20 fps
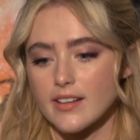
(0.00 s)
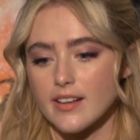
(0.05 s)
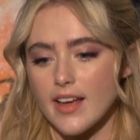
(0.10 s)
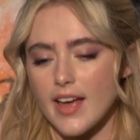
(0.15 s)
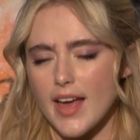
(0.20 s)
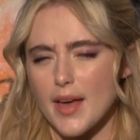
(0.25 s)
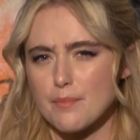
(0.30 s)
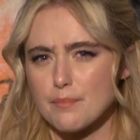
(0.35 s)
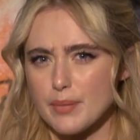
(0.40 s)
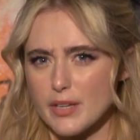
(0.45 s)

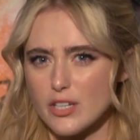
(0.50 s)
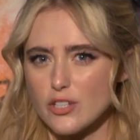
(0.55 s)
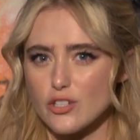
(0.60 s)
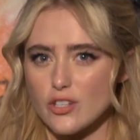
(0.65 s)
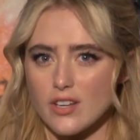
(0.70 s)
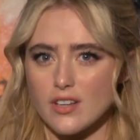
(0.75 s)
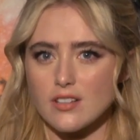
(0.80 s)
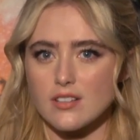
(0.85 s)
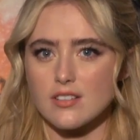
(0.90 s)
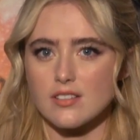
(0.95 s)

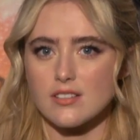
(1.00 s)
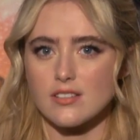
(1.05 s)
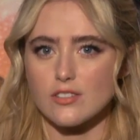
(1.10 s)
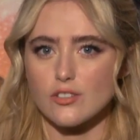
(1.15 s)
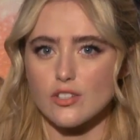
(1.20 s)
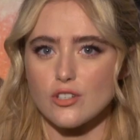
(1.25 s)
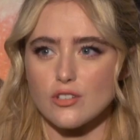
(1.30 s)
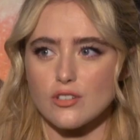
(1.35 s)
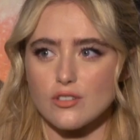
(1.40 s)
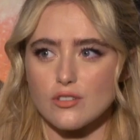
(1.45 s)
ambitious.
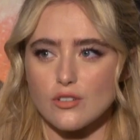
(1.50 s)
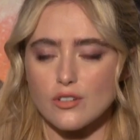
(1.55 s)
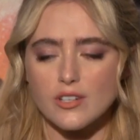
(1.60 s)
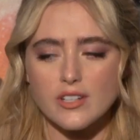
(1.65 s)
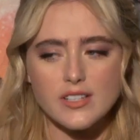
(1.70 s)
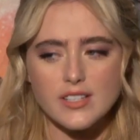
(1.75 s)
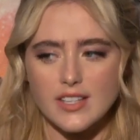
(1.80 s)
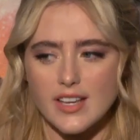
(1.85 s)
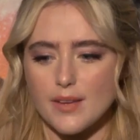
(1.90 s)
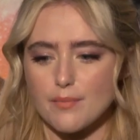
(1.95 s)
She's
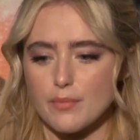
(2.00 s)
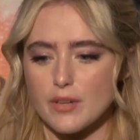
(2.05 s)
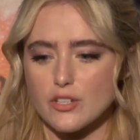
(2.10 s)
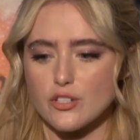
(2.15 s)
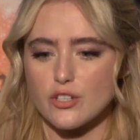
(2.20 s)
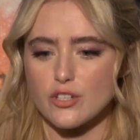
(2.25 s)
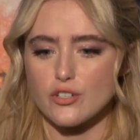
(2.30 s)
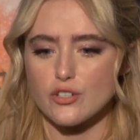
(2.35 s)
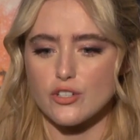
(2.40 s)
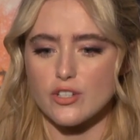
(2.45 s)
seriously
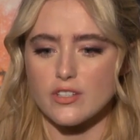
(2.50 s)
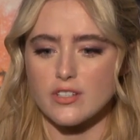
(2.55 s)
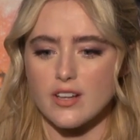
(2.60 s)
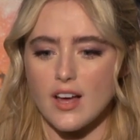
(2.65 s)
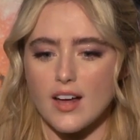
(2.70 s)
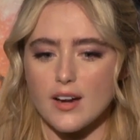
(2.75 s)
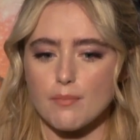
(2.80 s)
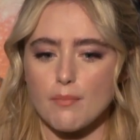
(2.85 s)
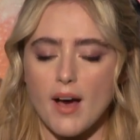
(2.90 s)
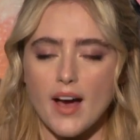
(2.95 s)
ambitious. She's
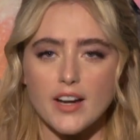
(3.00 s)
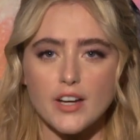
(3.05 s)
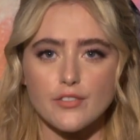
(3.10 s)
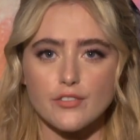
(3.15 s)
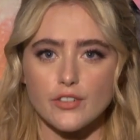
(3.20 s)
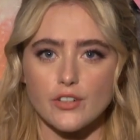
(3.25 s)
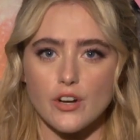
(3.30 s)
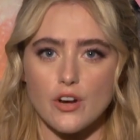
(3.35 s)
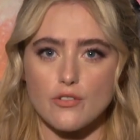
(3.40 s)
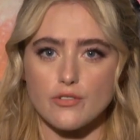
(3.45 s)
got a mind of
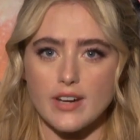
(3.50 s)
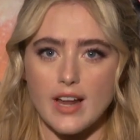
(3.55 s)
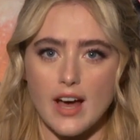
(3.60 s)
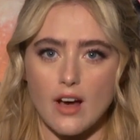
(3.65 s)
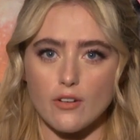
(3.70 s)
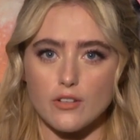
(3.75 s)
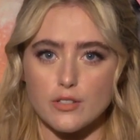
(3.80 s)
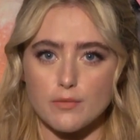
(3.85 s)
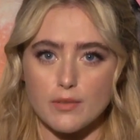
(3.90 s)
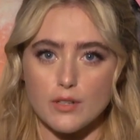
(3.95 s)
her own now.
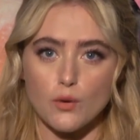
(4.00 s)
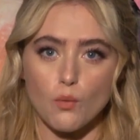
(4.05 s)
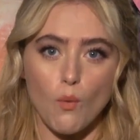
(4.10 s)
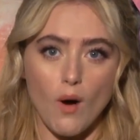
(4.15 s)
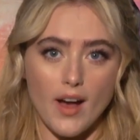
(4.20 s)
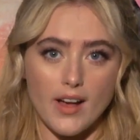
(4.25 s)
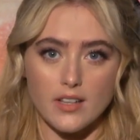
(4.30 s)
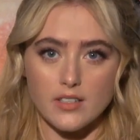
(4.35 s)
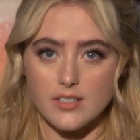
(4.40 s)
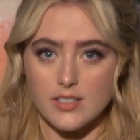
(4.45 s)
It's been a
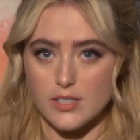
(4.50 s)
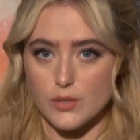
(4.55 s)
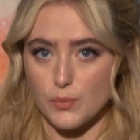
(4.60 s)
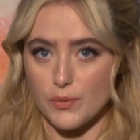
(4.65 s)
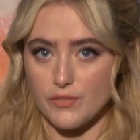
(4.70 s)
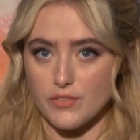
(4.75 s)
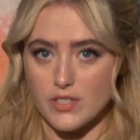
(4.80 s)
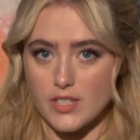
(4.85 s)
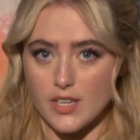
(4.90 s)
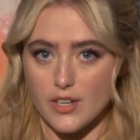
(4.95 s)
while since we've
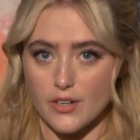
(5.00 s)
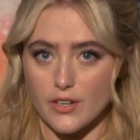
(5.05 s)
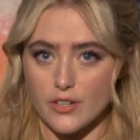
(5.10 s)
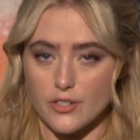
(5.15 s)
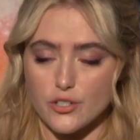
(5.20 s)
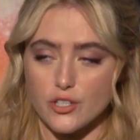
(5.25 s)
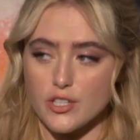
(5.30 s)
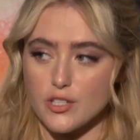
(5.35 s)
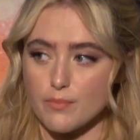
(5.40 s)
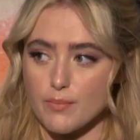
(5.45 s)
seen her, and
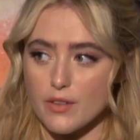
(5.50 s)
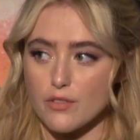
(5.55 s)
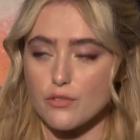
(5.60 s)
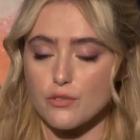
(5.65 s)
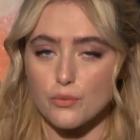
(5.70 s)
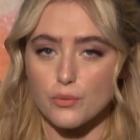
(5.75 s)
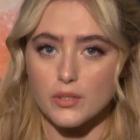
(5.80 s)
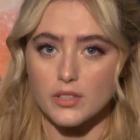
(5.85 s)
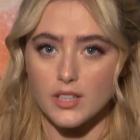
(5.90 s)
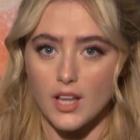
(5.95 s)
she's been
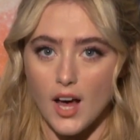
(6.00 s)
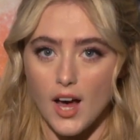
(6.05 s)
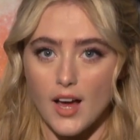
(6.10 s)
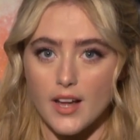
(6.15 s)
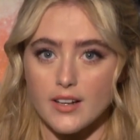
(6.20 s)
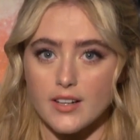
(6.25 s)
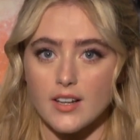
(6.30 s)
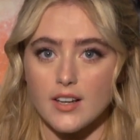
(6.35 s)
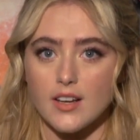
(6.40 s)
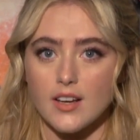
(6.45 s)
through a lot.